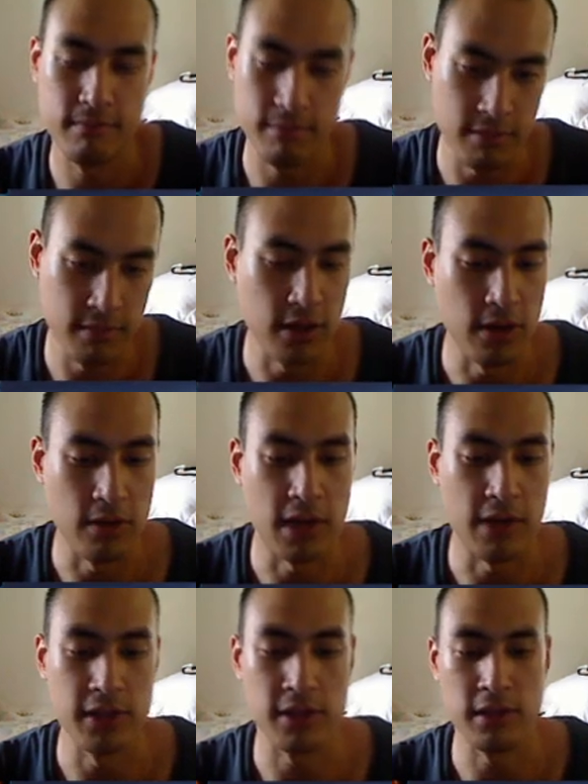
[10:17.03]
You know,
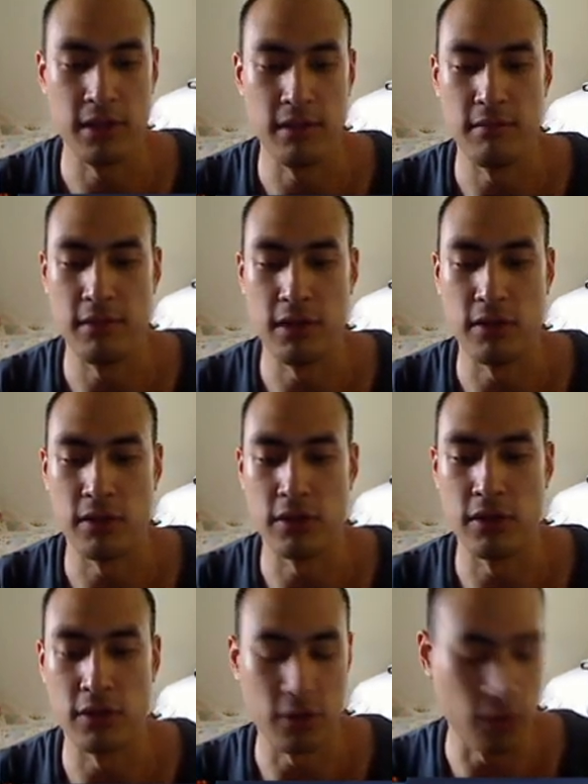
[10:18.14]
obviously, you know,
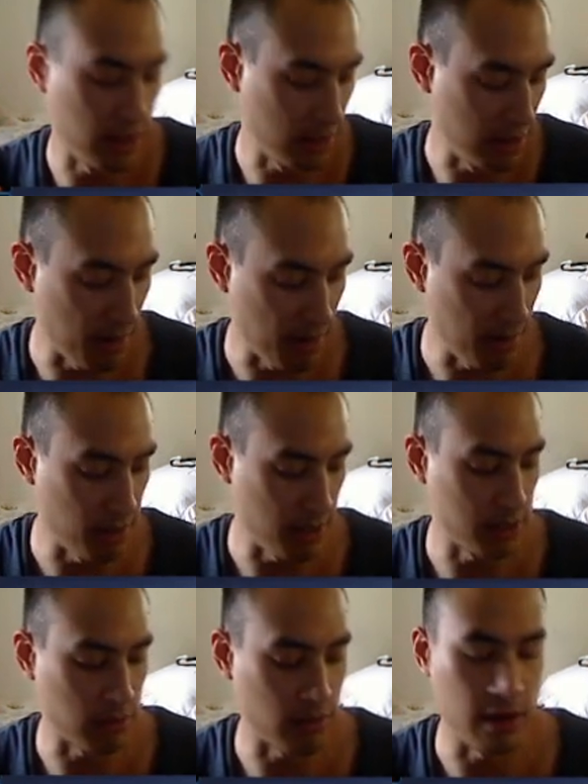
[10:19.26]
there are only limited buttons
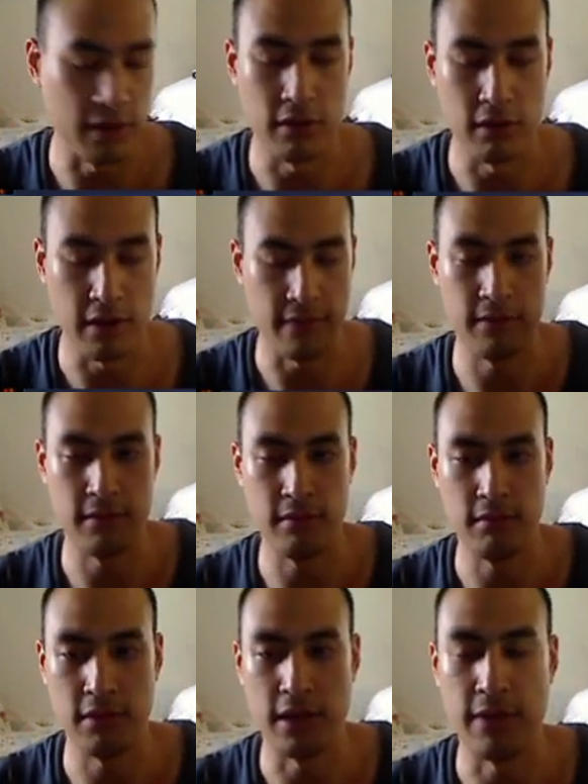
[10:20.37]
around your
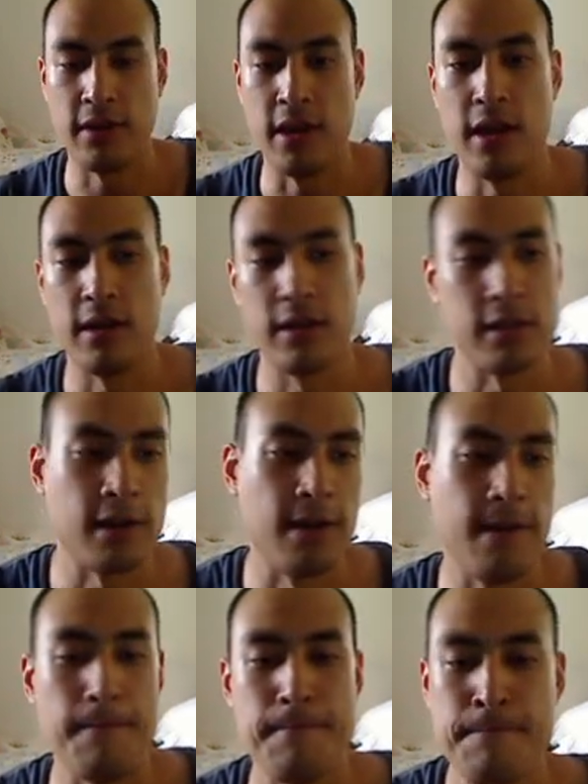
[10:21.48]
left hand at the
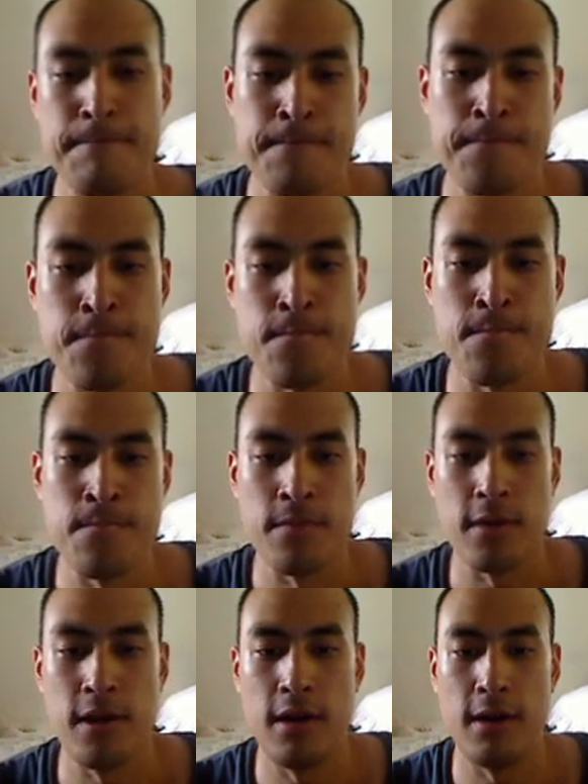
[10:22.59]
time.
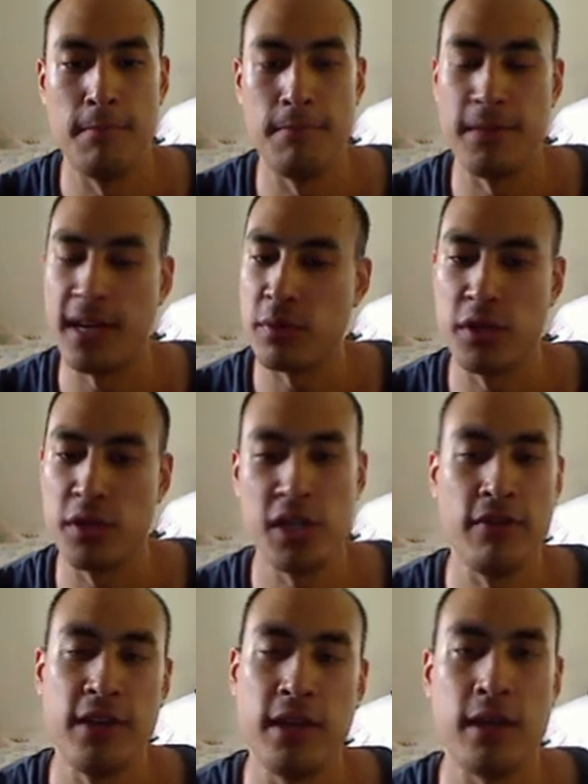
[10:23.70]
That's where the
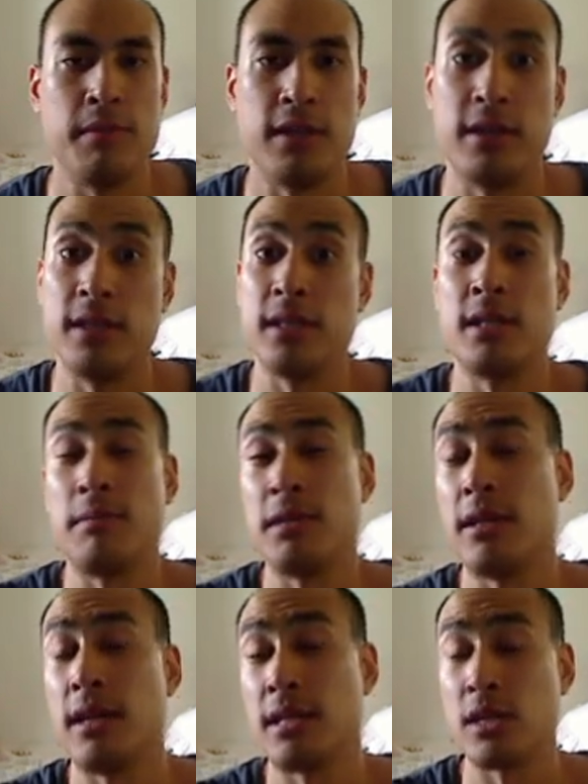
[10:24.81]
shift key comes in. This is something
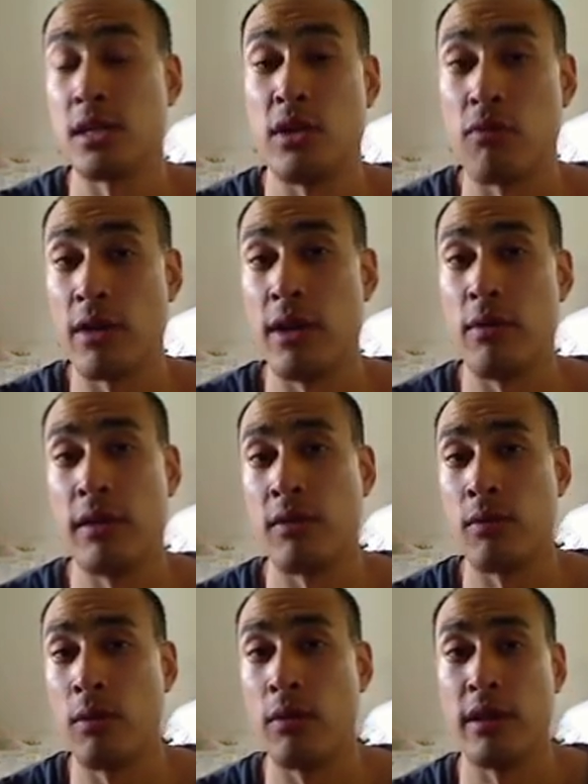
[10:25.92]
that's actually great within
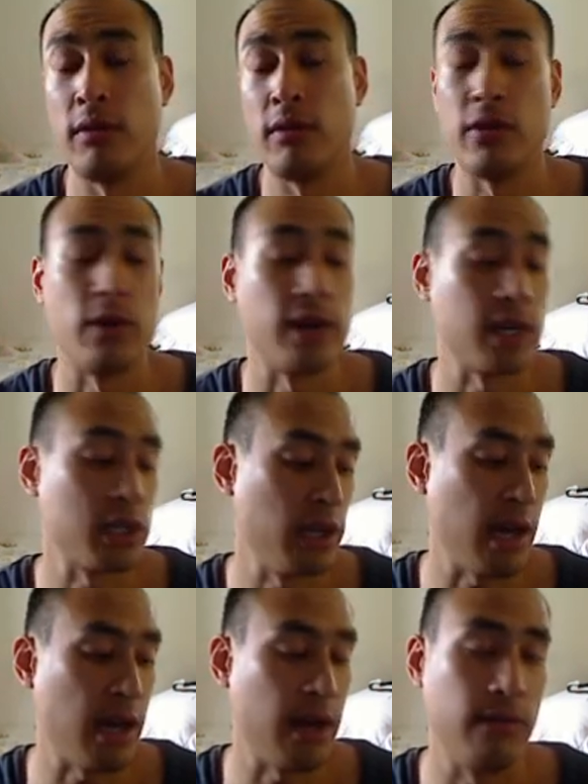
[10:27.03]
SWTOR that you don't actually
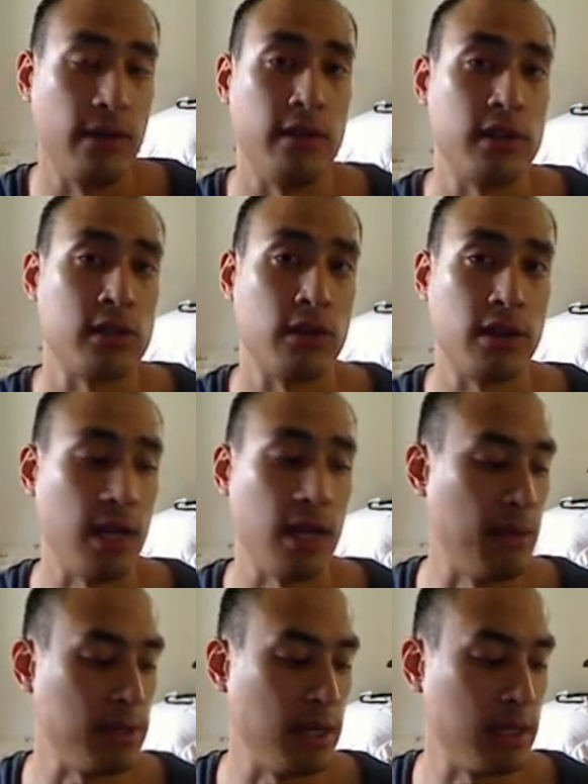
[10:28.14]
have in certain
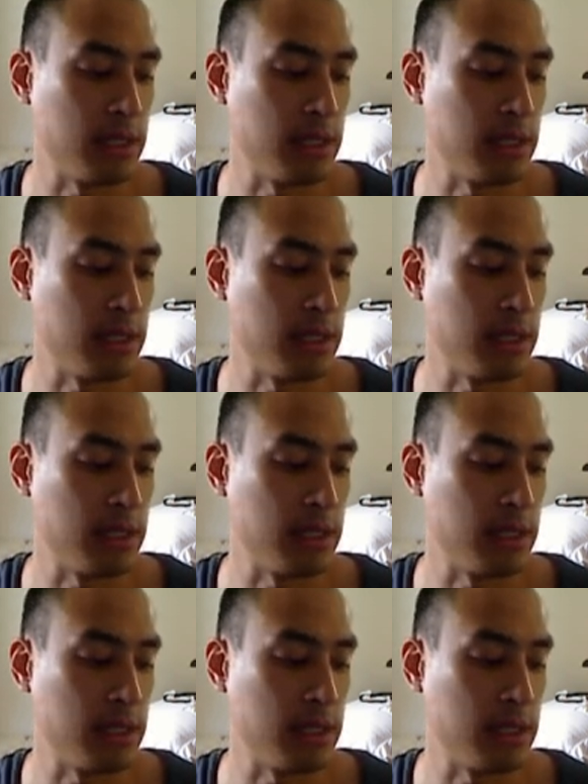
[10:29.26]
games, like say